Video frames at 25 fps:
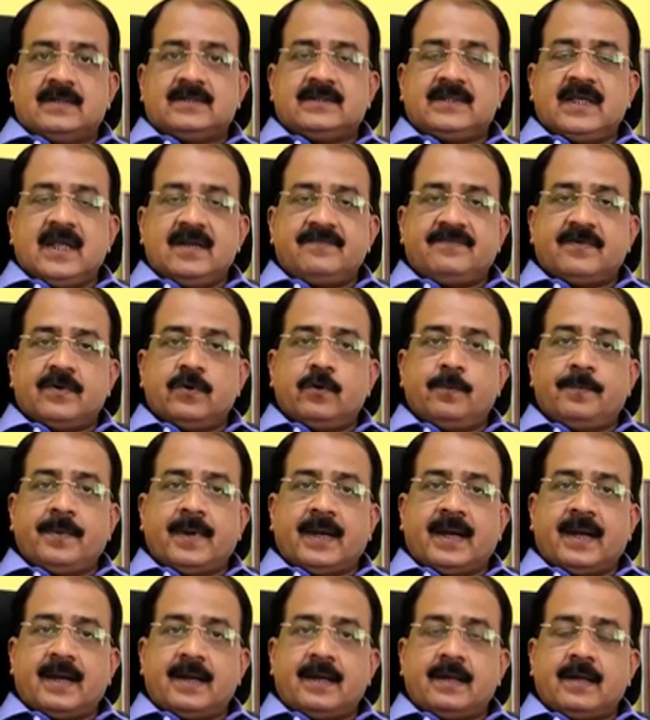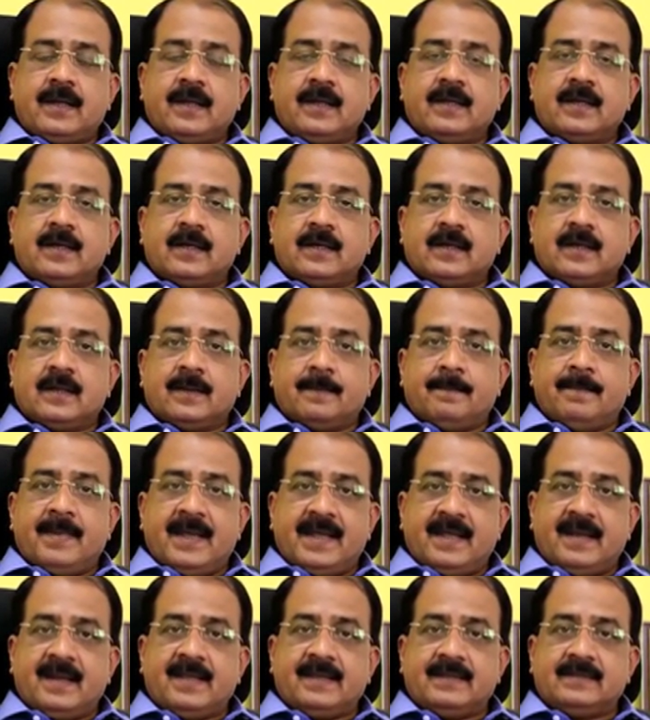self-lubricating
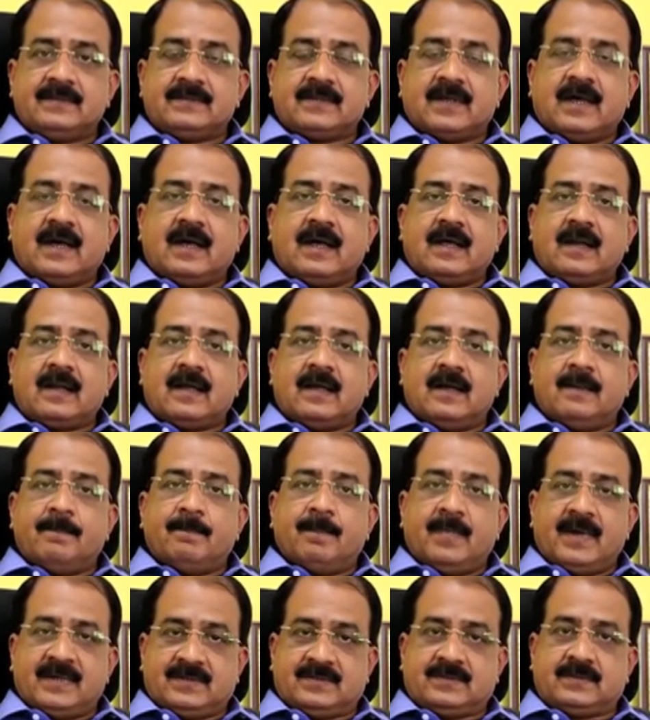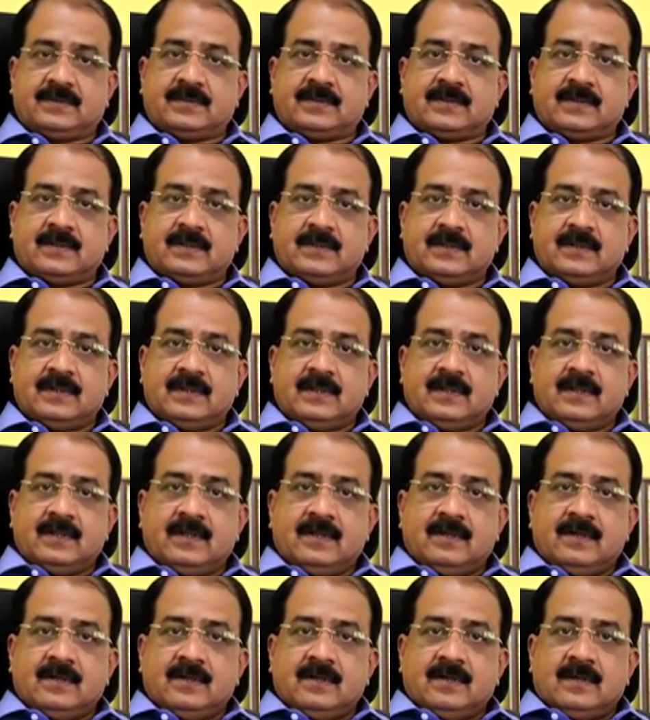bearings are a must
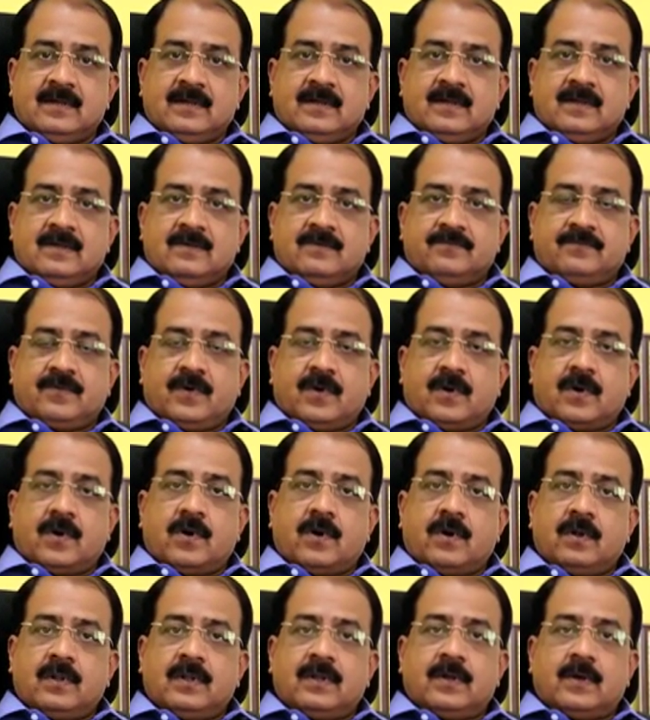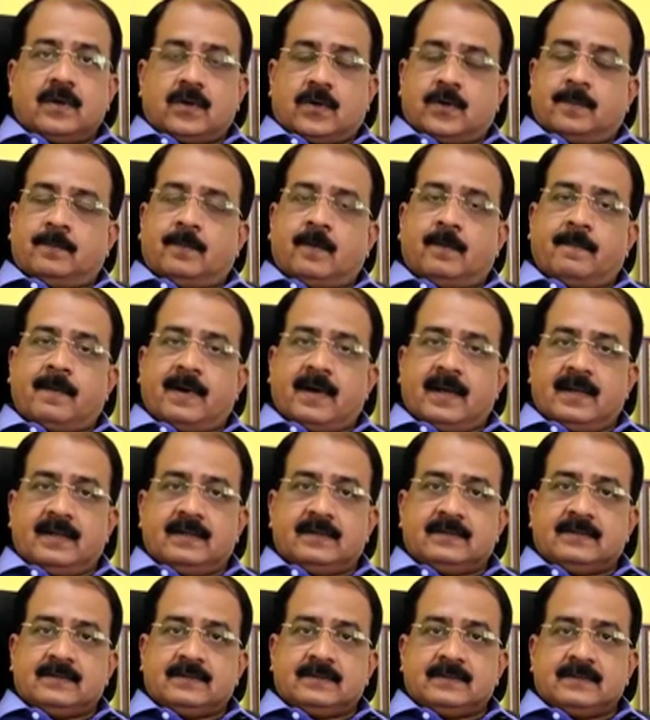for all the
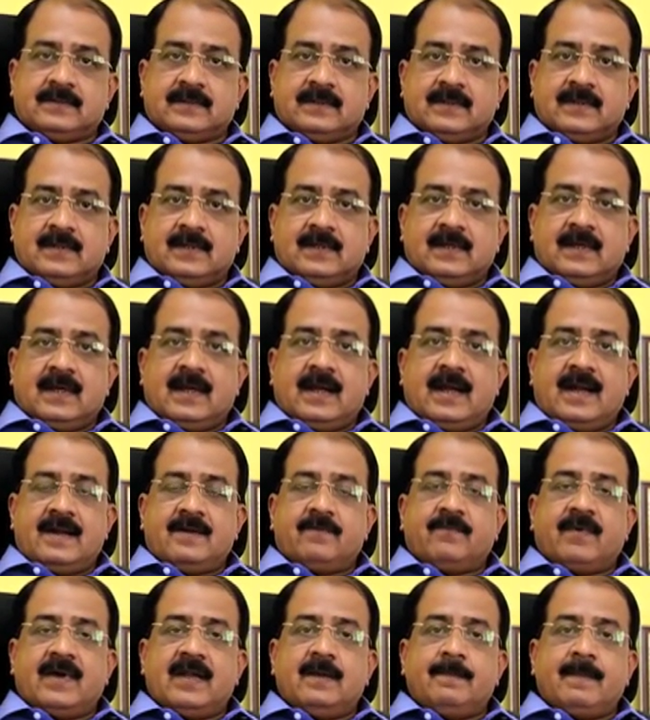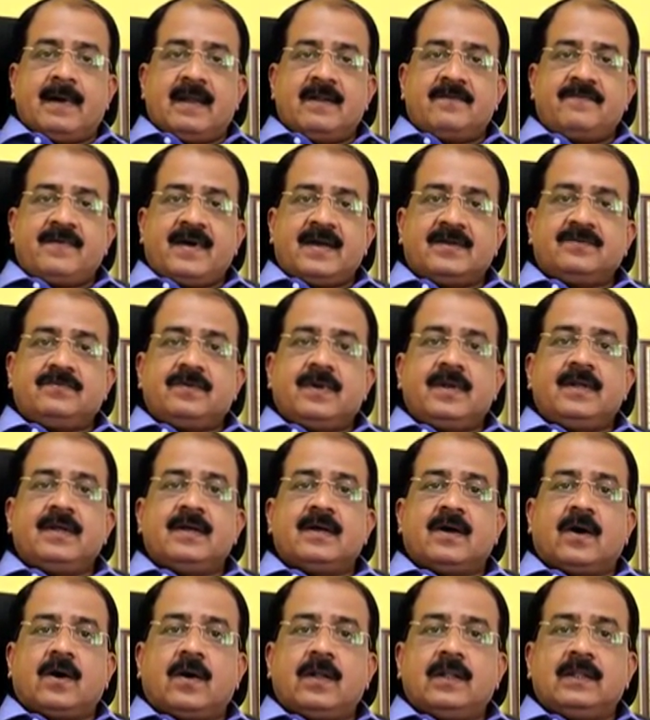automobiles. And while
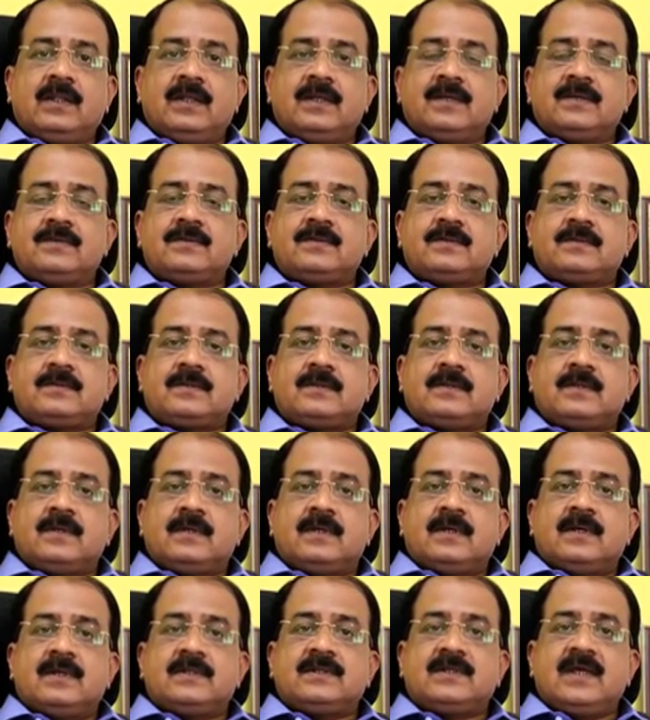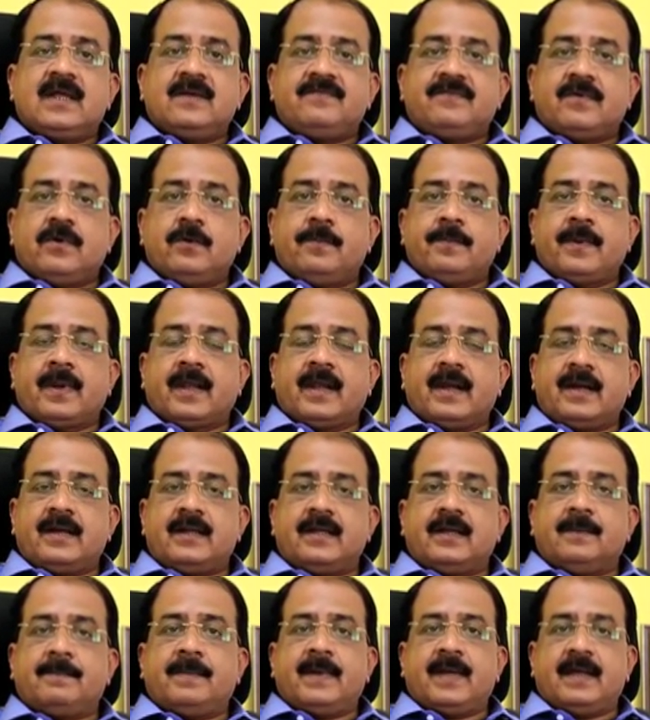manufacturing all these
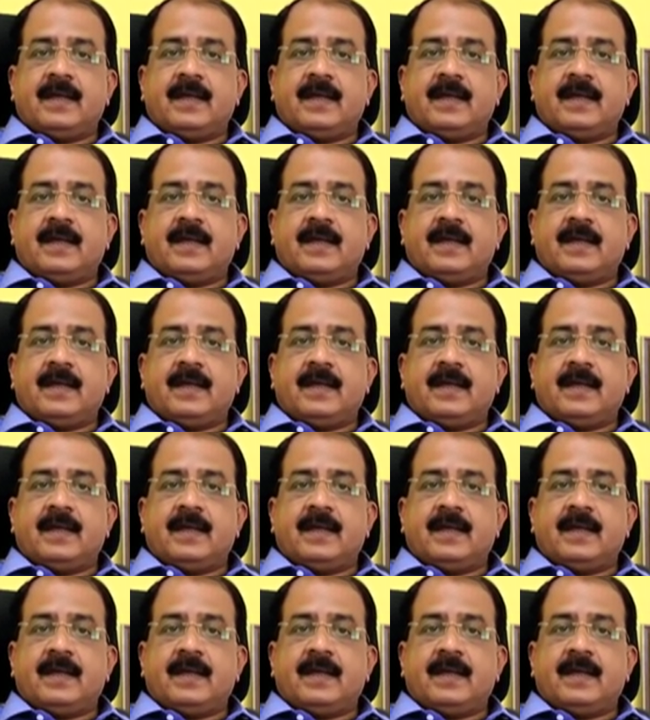self-lubricating